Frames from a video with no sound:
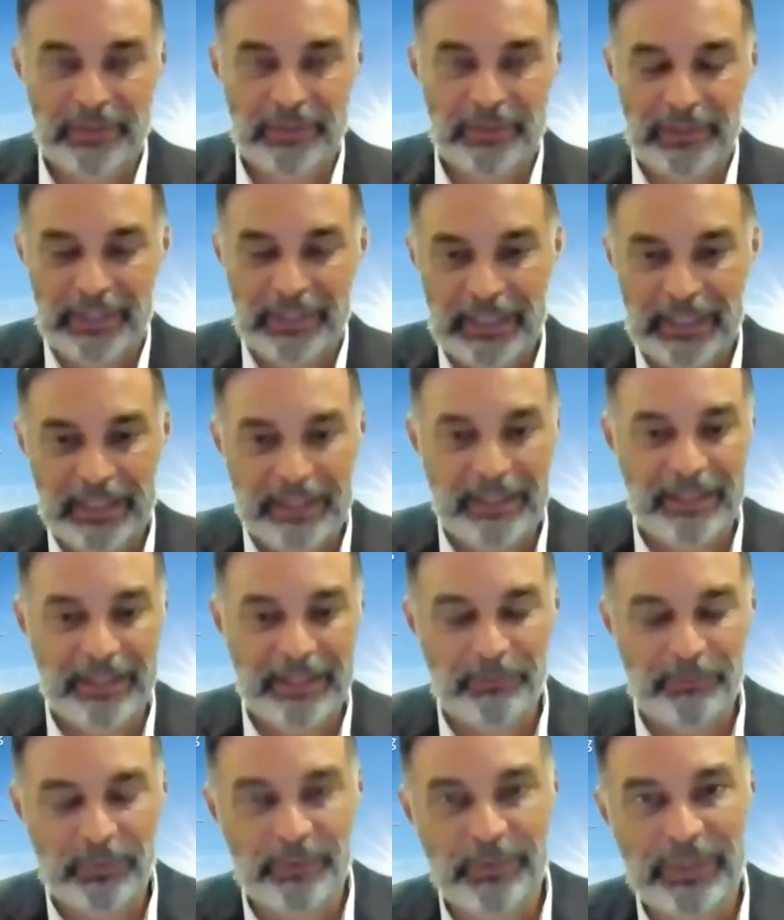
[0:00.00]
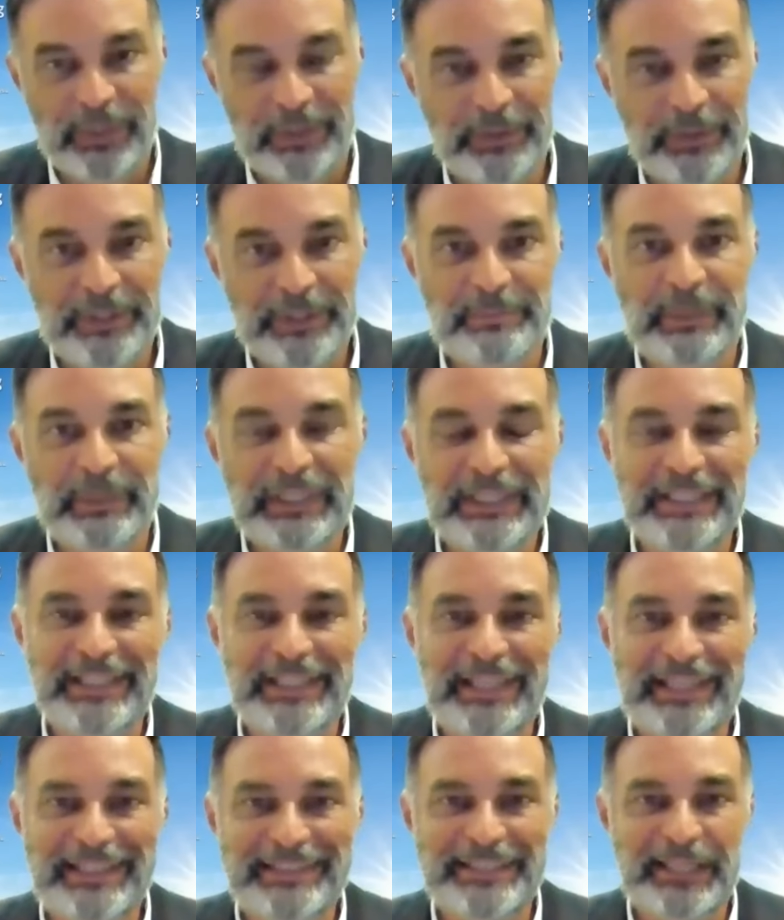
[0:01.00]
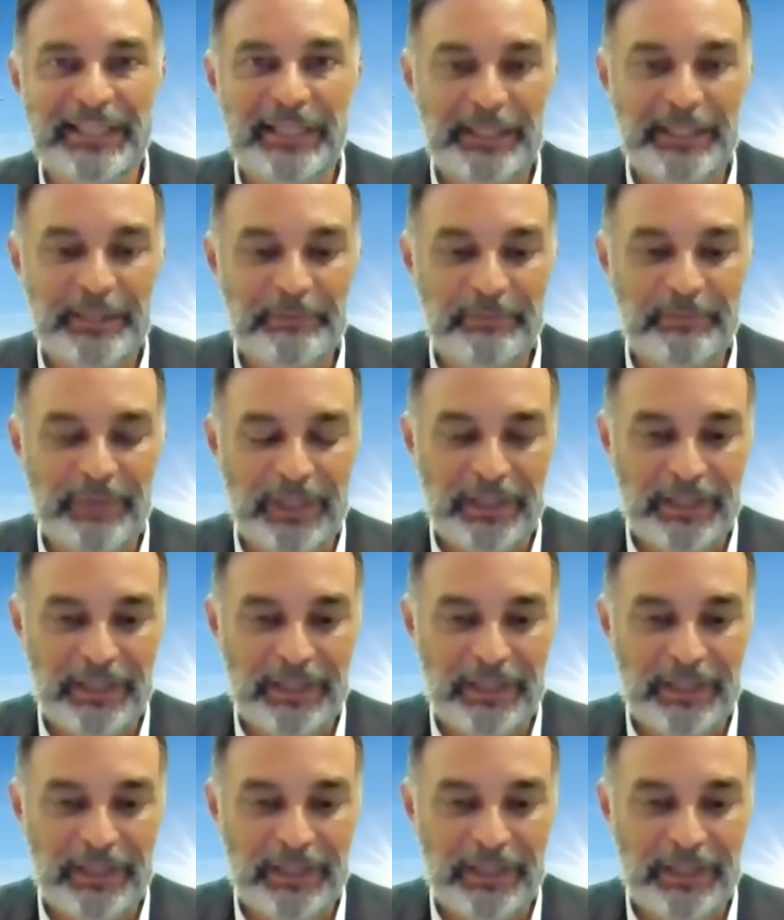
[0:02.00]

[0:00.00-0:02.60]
yeah. We're spending a lot of time